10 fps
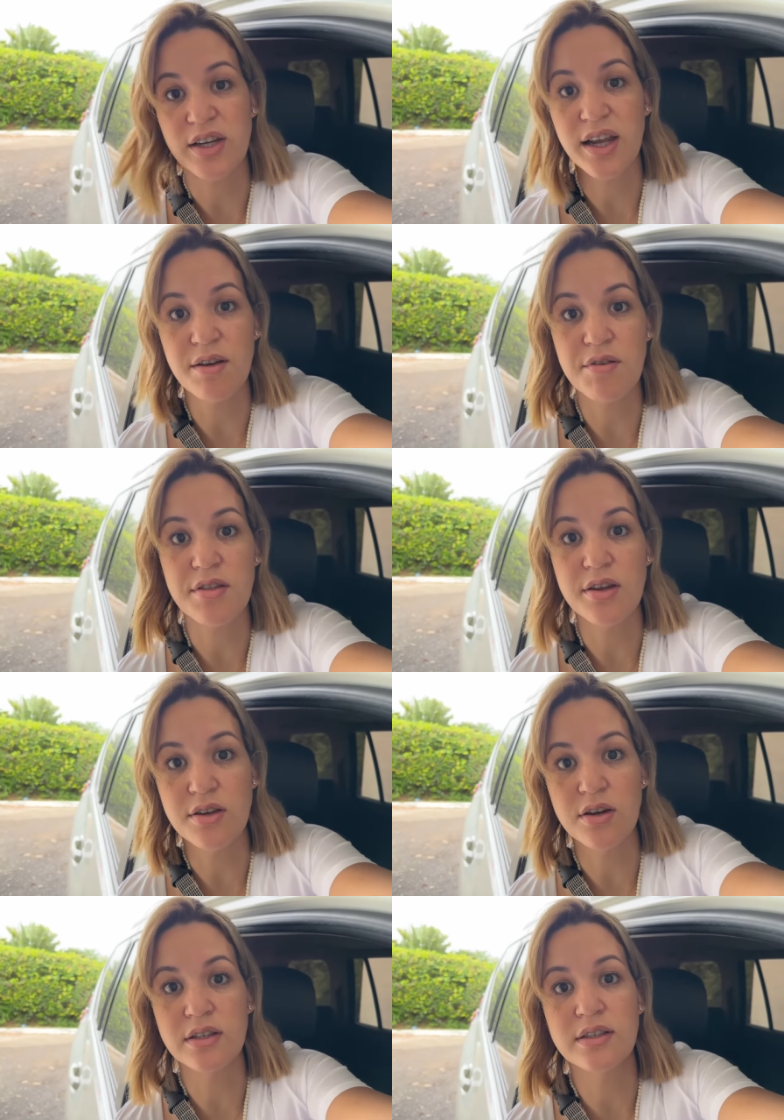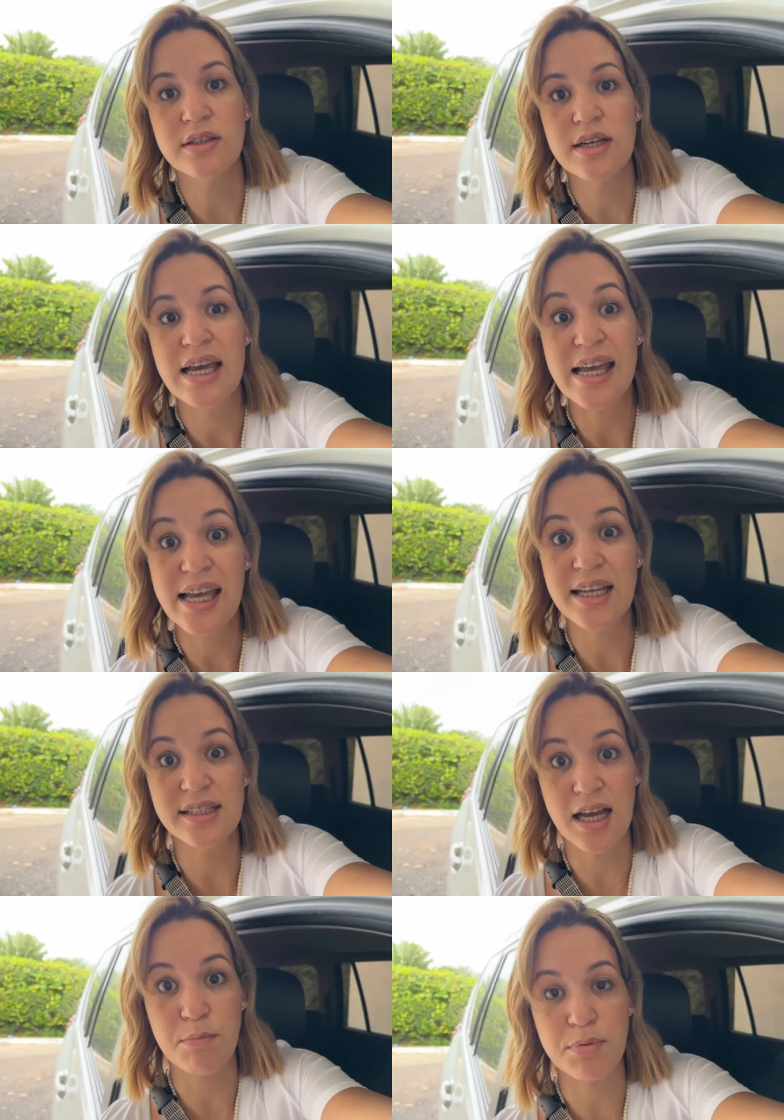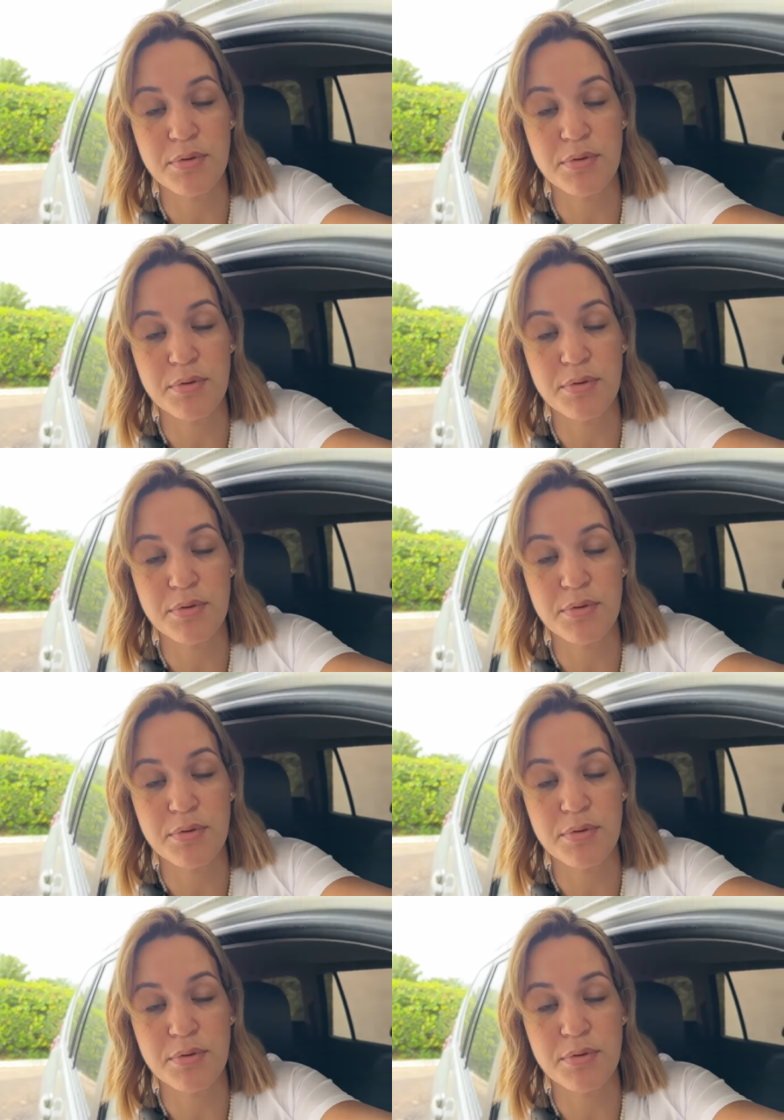to get everything done ASAP.